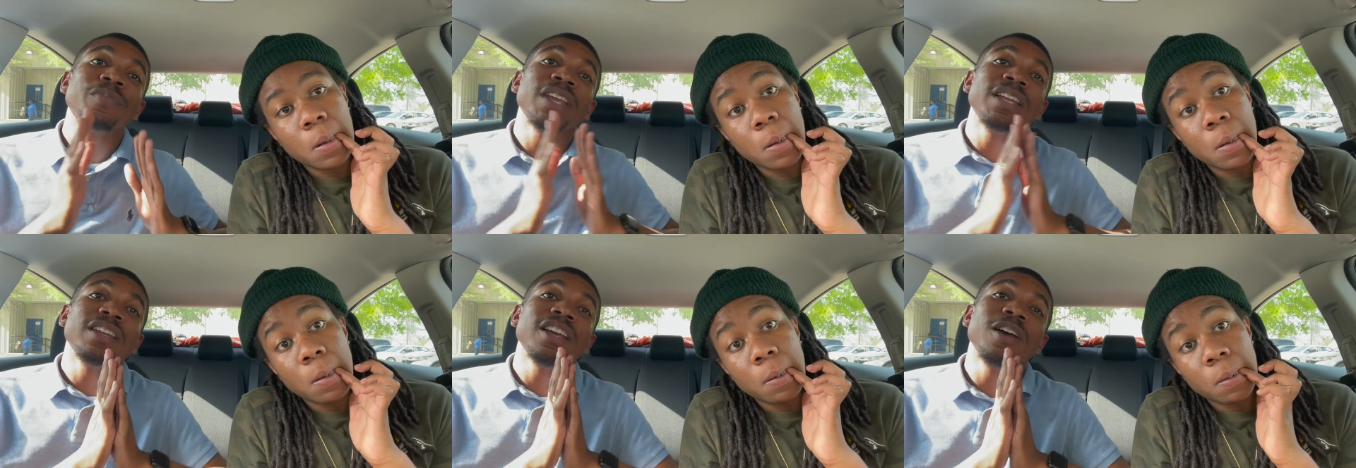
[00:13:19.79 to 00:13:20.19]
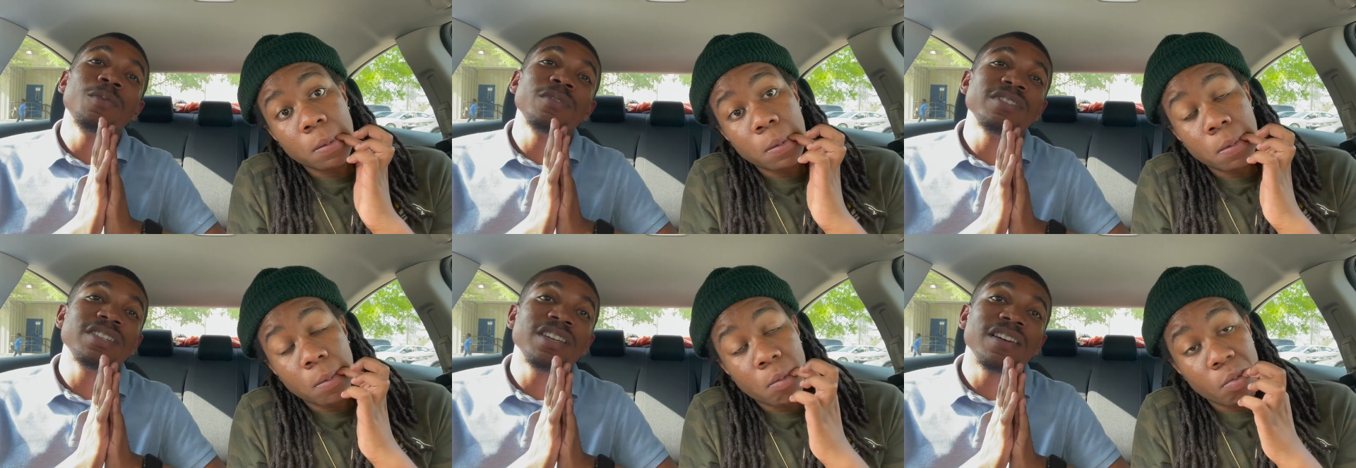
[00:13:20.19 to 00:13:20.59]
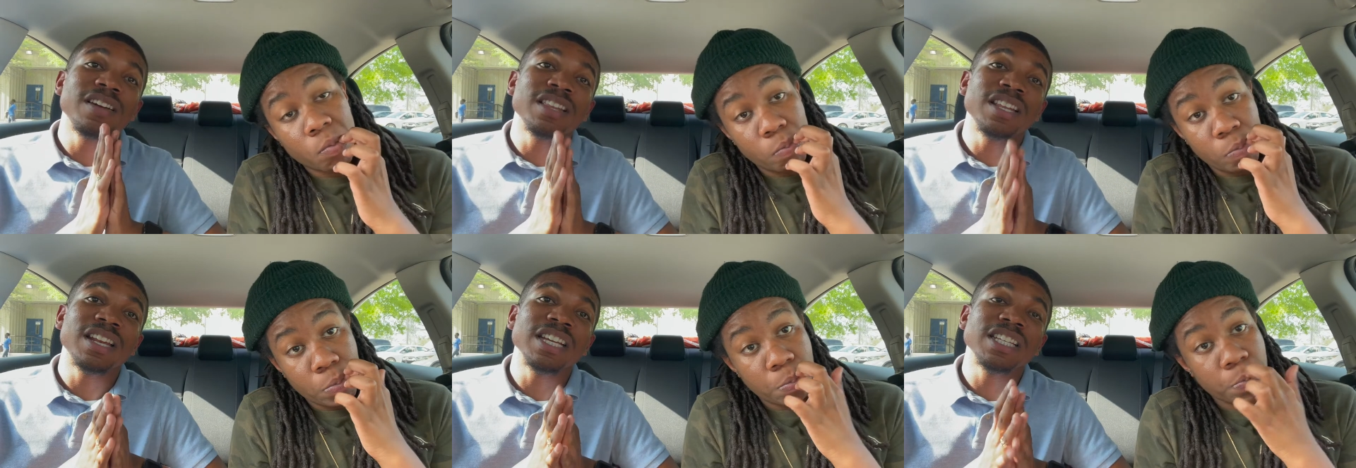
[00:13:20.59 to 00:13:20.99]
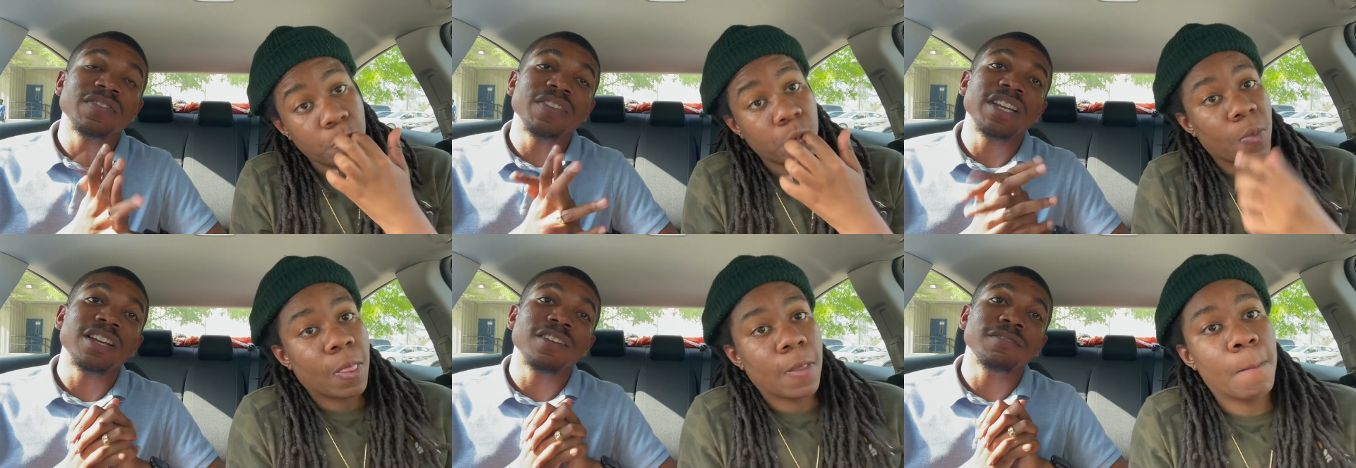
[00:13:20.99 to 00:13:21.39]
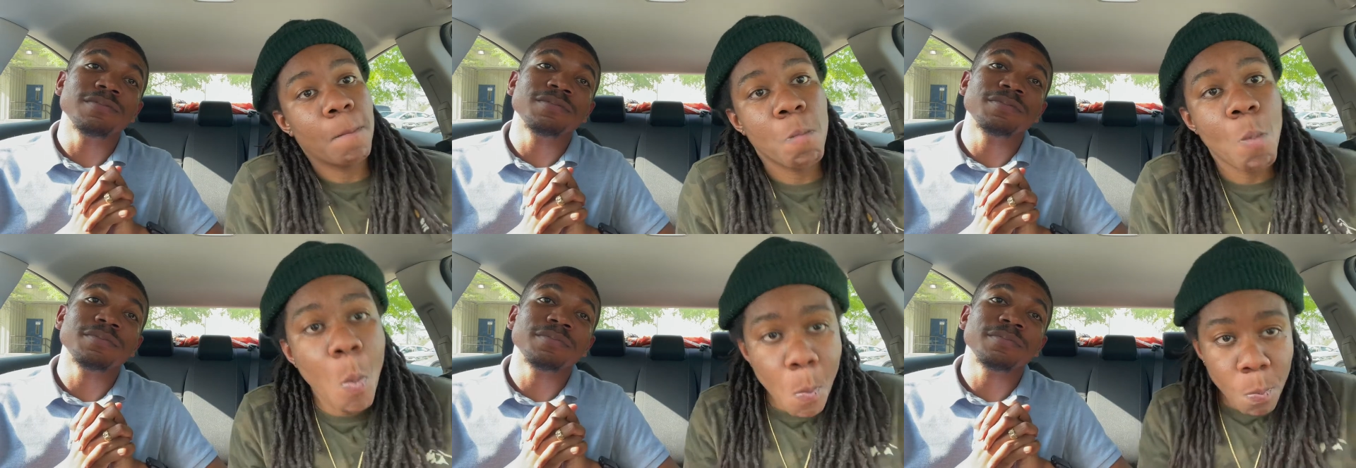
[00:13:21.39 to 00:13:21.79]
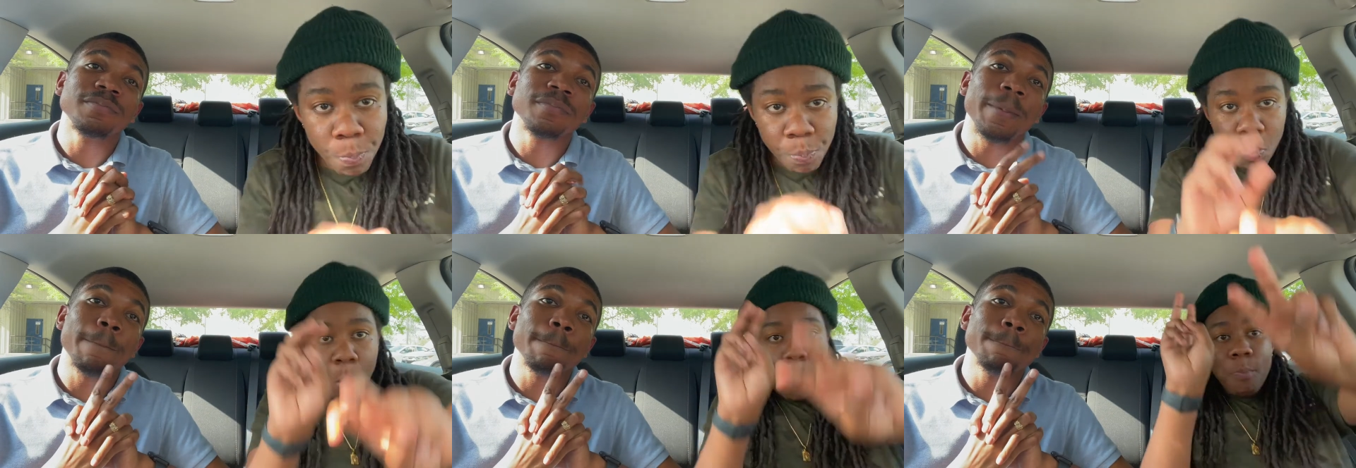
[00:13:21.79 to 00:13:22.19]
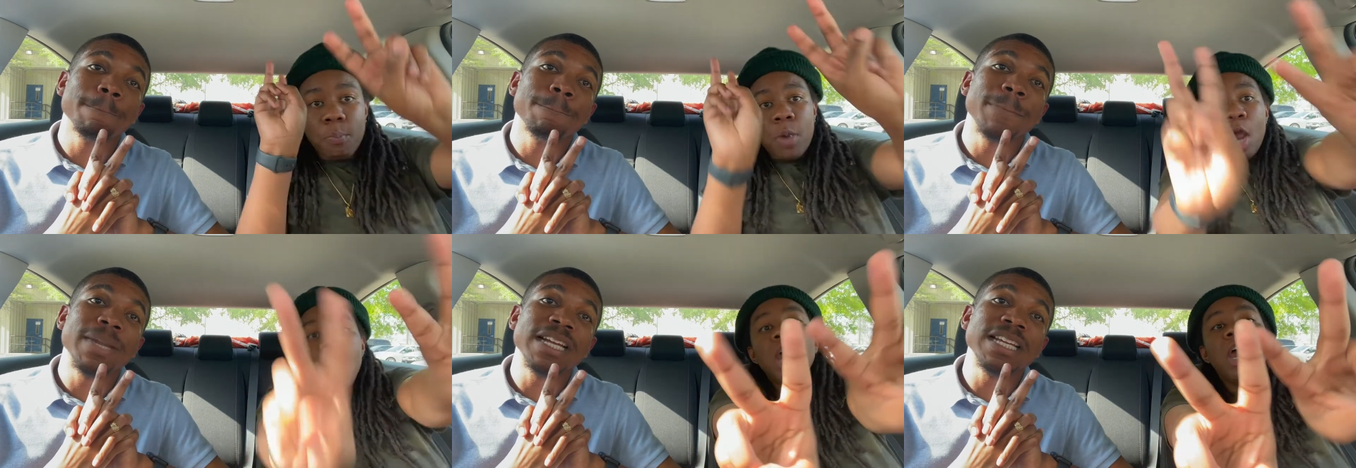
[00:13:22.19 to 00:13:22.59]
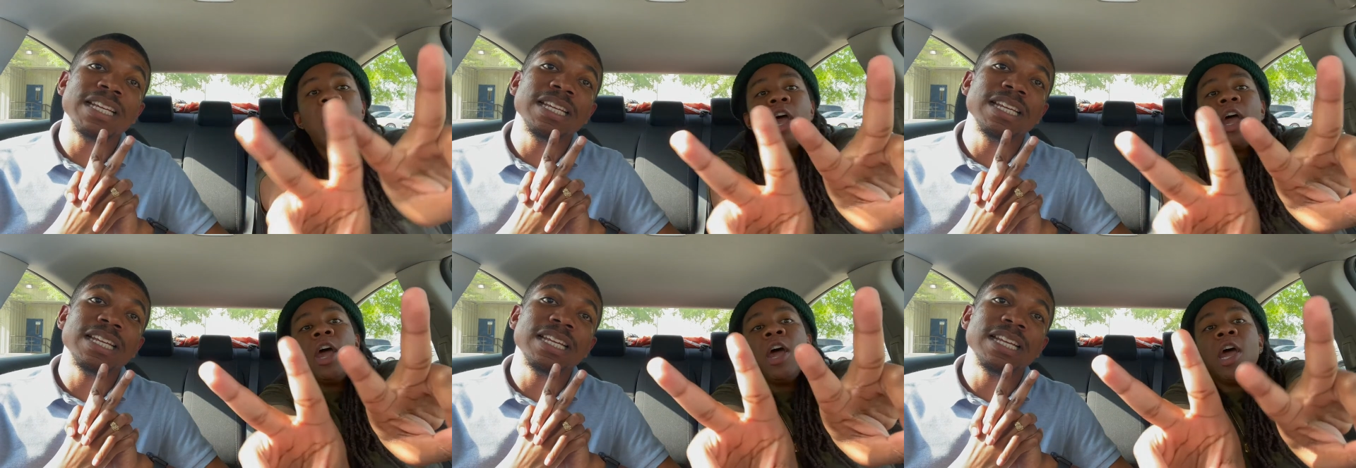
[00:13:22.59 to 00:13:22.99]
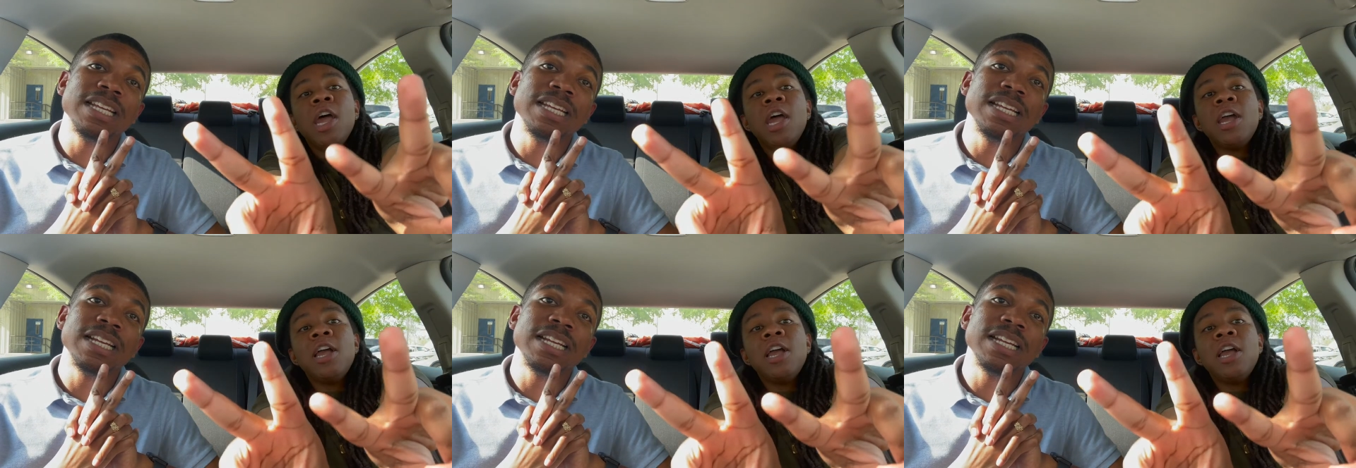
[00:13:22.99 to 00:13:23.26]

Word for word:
Speaker 1: And y'all, we'll see y'all in the next video. Peace!